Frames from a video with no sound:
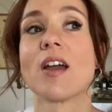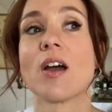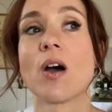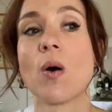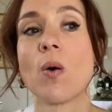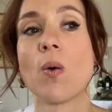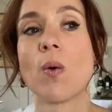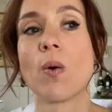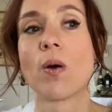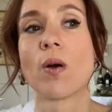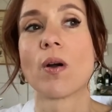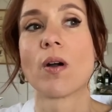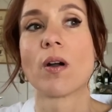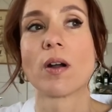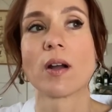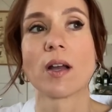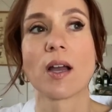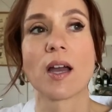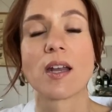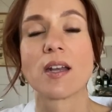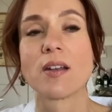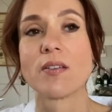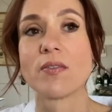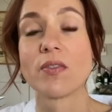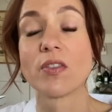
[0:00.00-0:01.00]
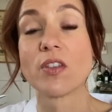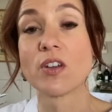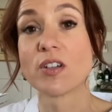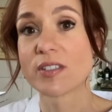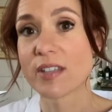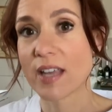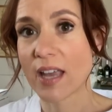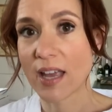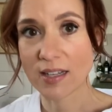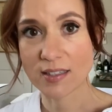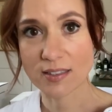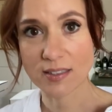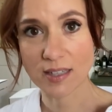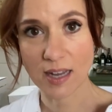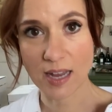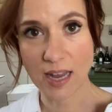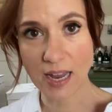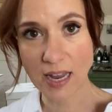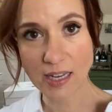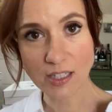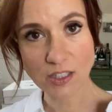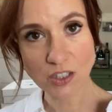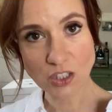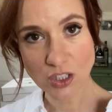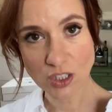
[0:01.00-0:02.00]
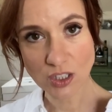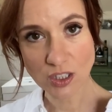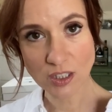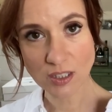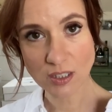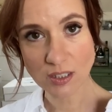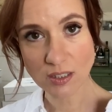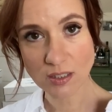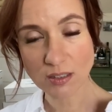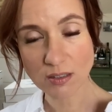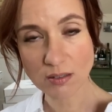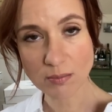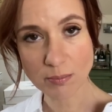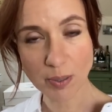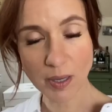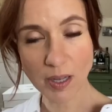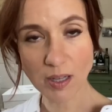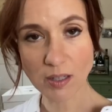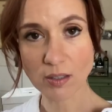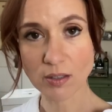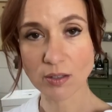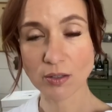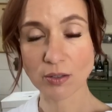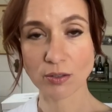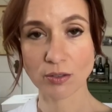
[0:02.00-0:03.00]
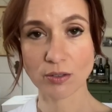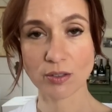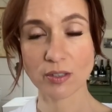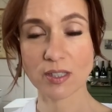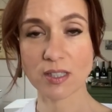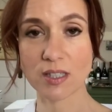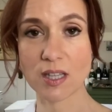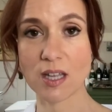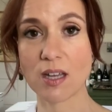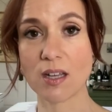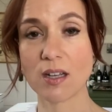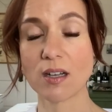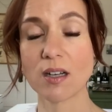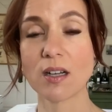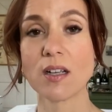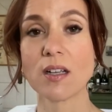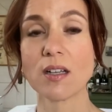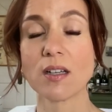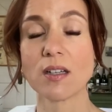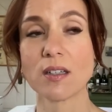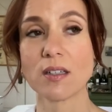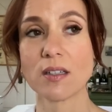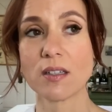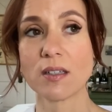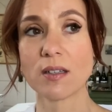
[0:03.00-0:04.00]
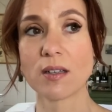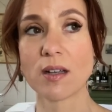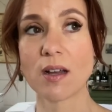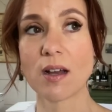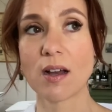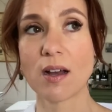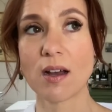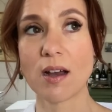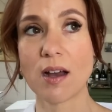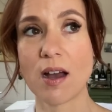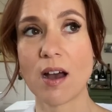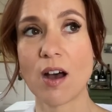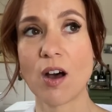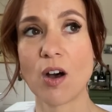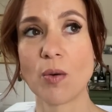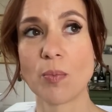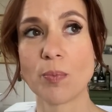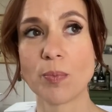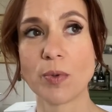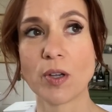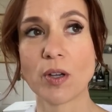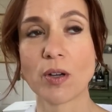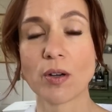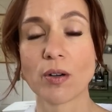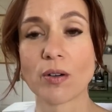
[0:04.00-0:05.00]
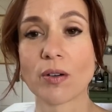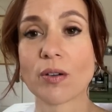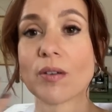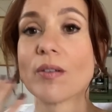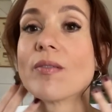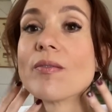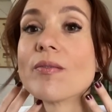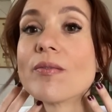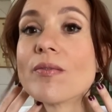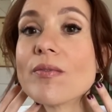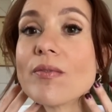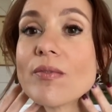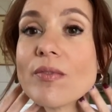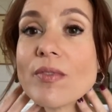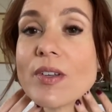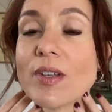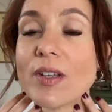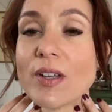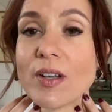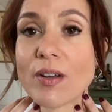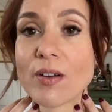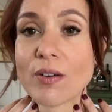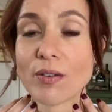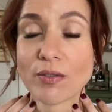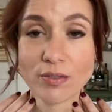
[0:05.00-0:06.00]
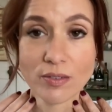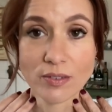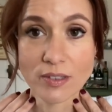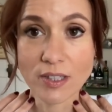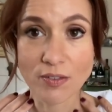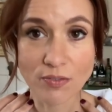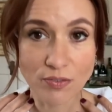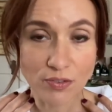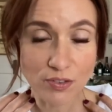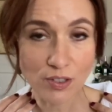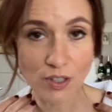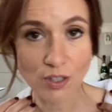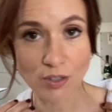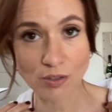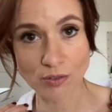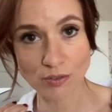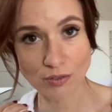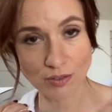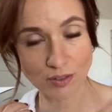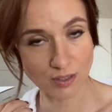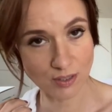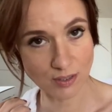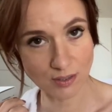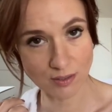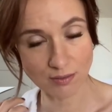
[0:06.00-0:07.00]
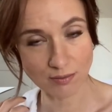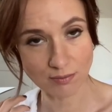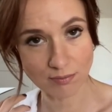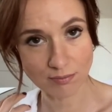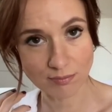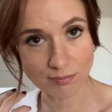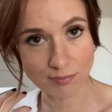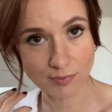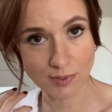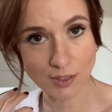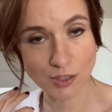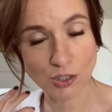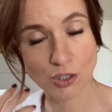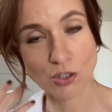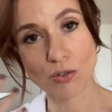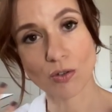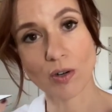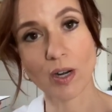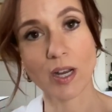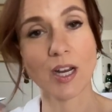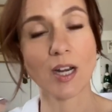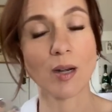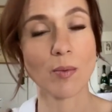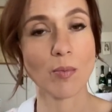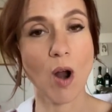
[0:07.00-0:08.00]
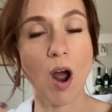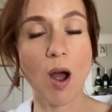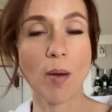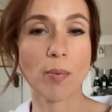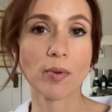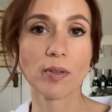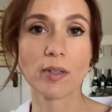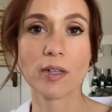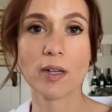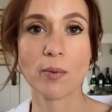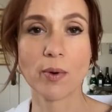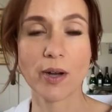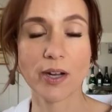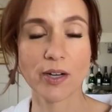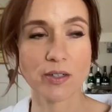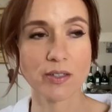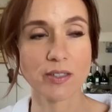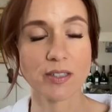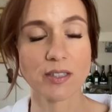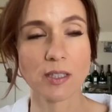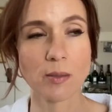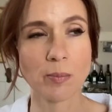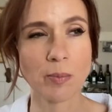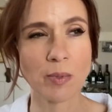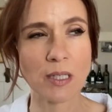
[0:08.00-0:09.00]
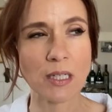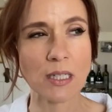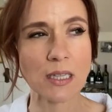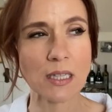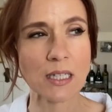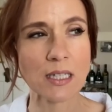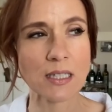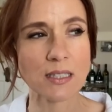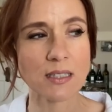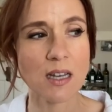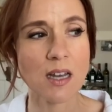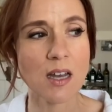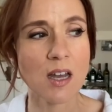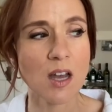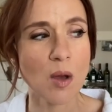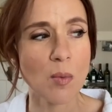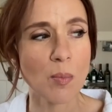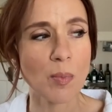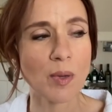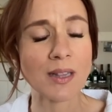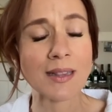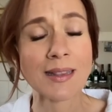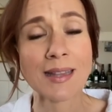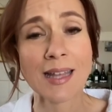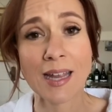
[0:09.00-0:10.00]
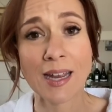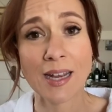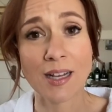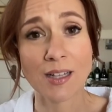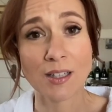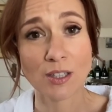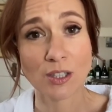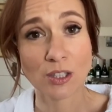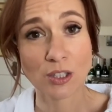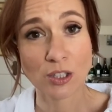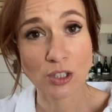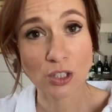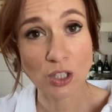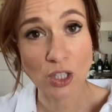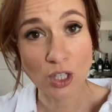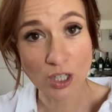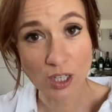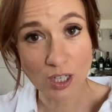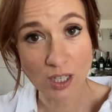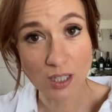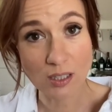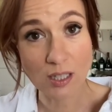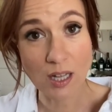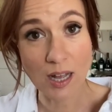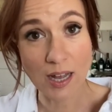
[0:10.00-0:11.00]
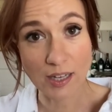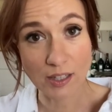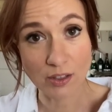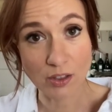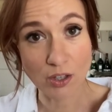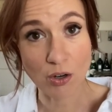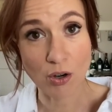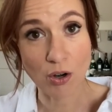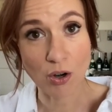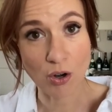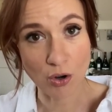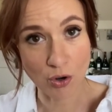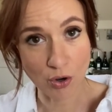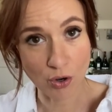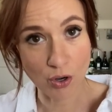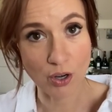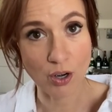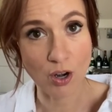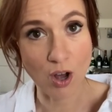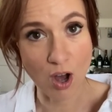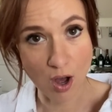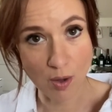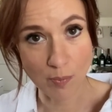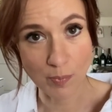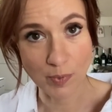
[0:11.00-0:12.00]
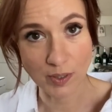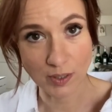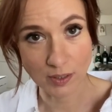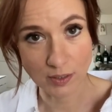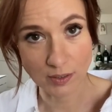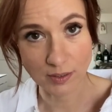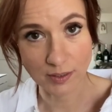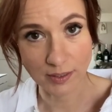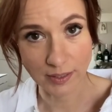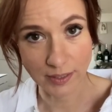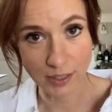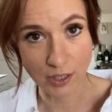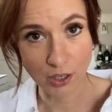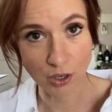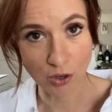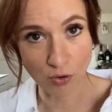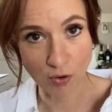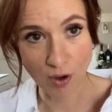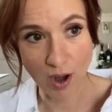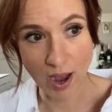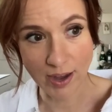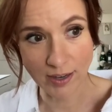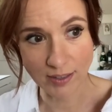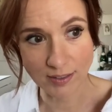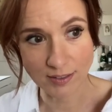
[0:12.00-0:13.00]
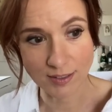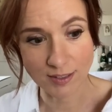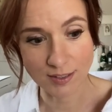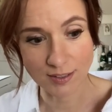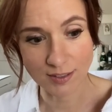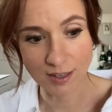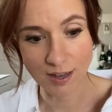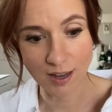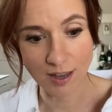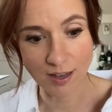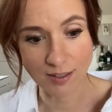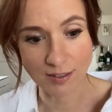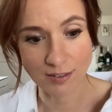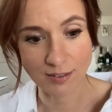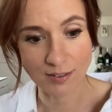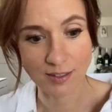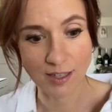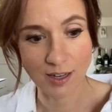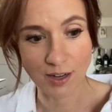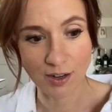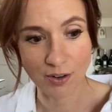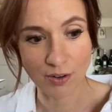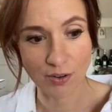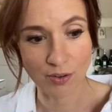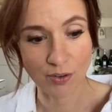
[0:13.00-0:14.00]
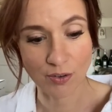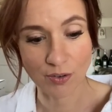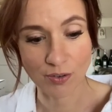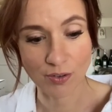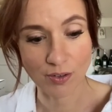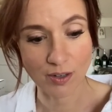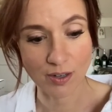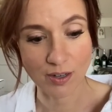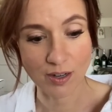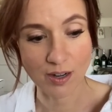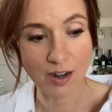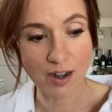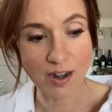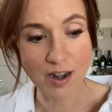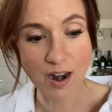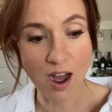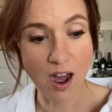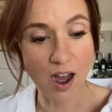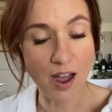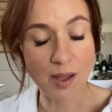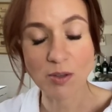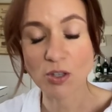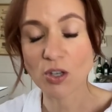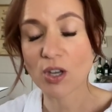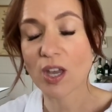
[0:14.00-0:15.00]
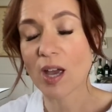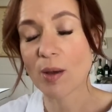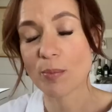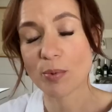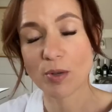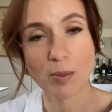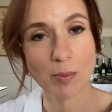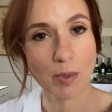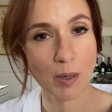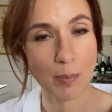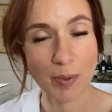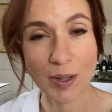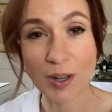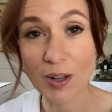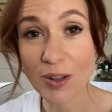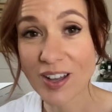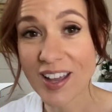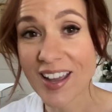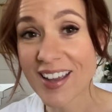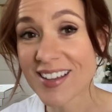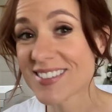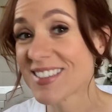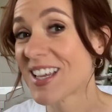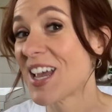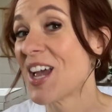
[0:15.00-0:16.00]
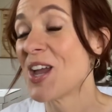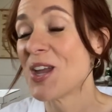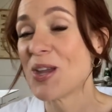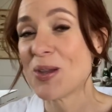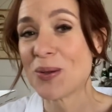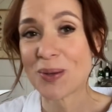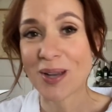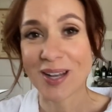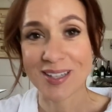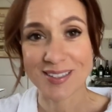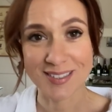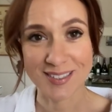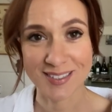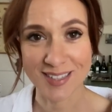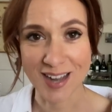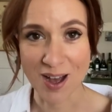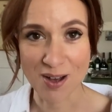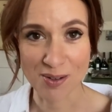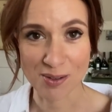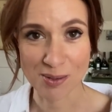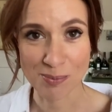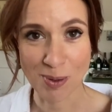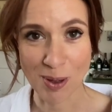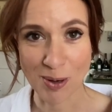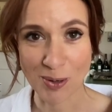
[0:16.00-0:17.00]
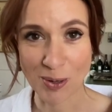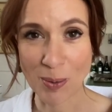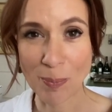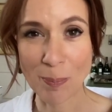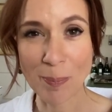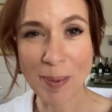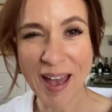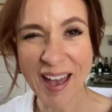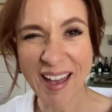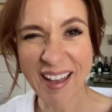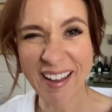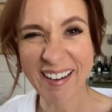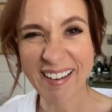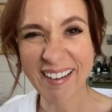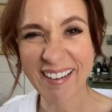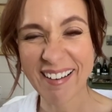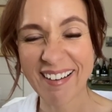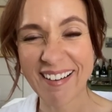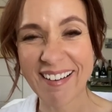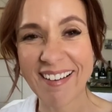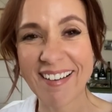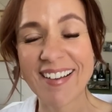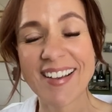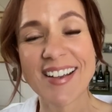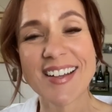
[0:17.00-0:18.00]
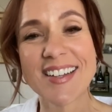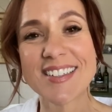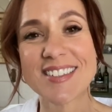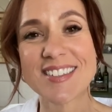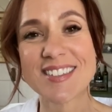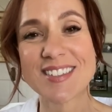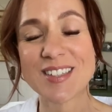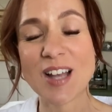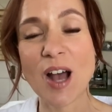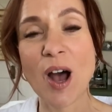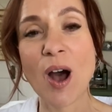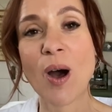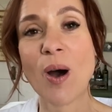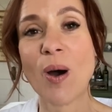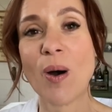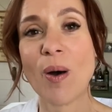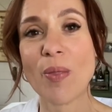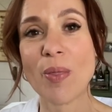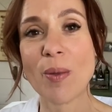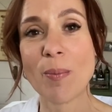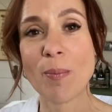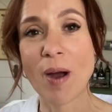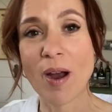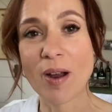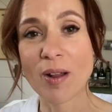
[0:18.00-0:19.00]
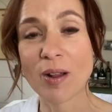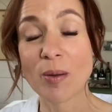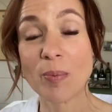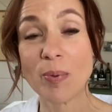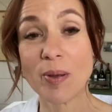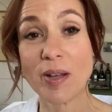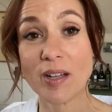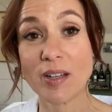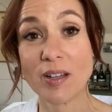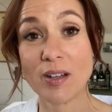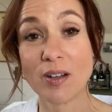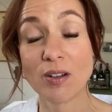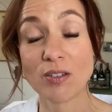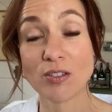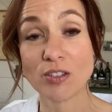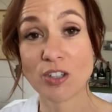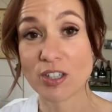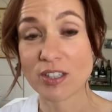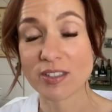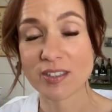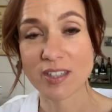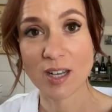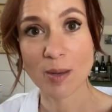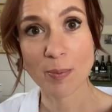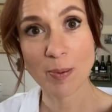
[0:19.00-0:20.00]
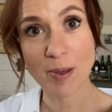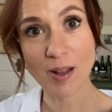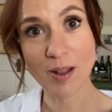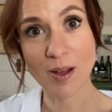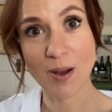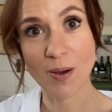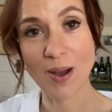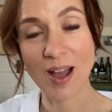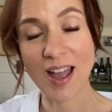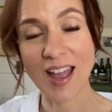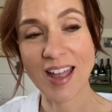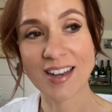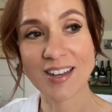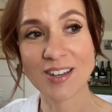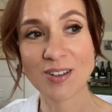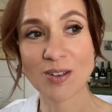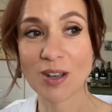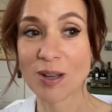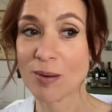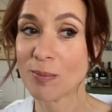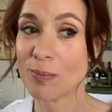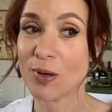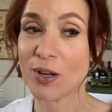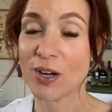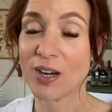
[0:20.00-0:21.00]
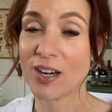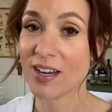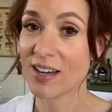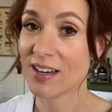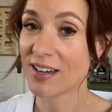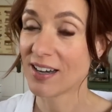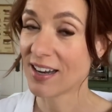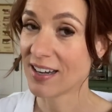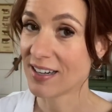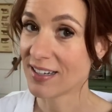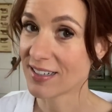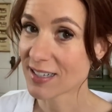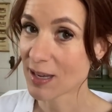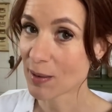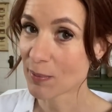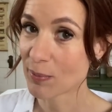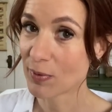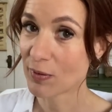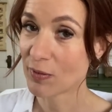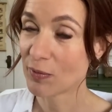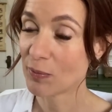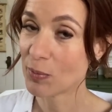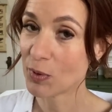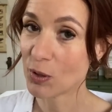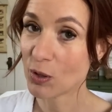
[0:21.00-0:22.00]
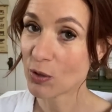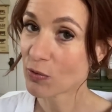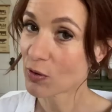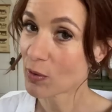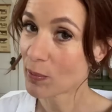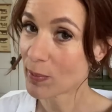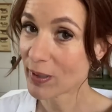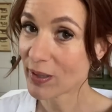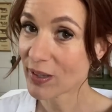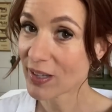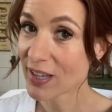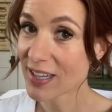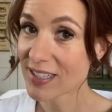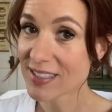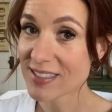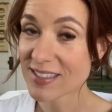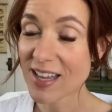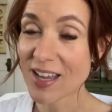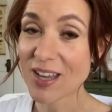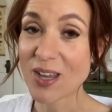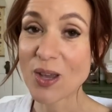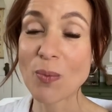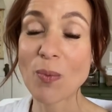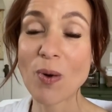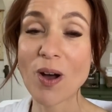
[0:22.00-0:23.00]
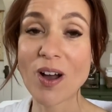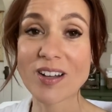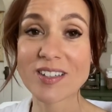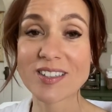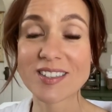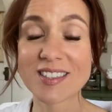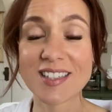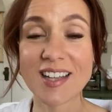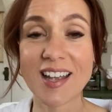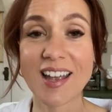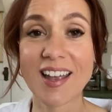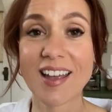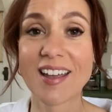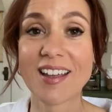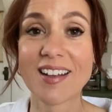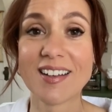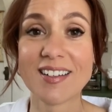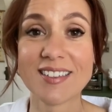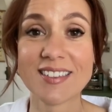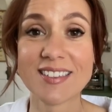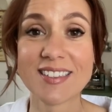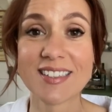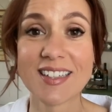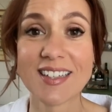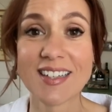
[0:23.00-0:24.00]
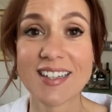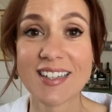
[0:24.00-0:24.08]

or kind of there's anti-aging pillows that help your, you know, lymph nodes drain properly while you're sleeping and things, but they look like they're ergonomically correct, and they're not. You can't put them in a pillowcase, you can't style them on your bed. So the Marlow pillow looks like a pillow, and you can put it in any type of beautiful pillowcase that you want and